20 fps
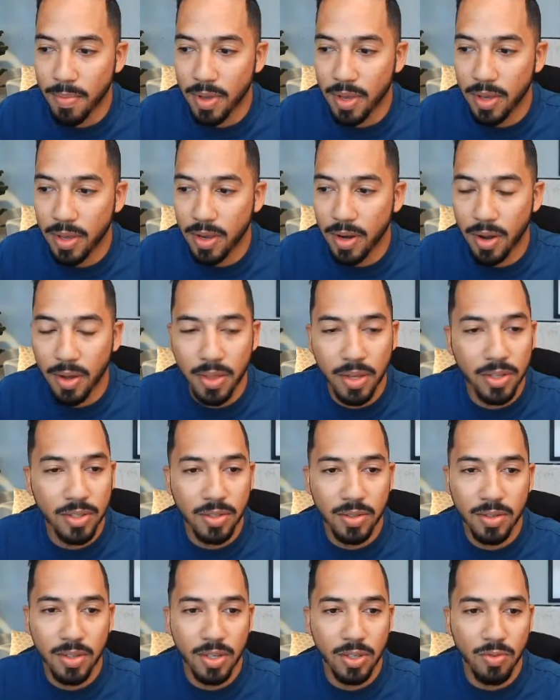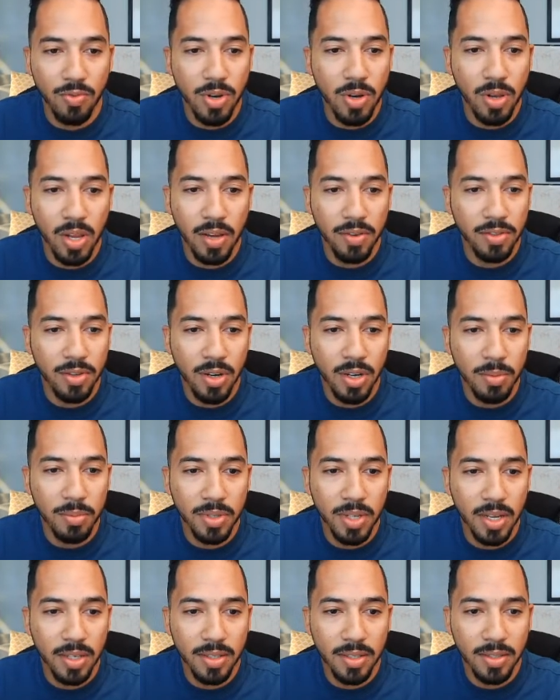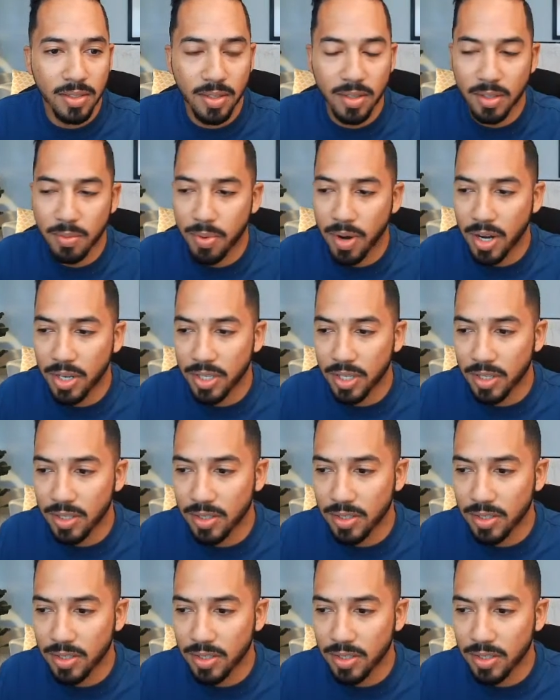you know, there's real life circumstances in this project.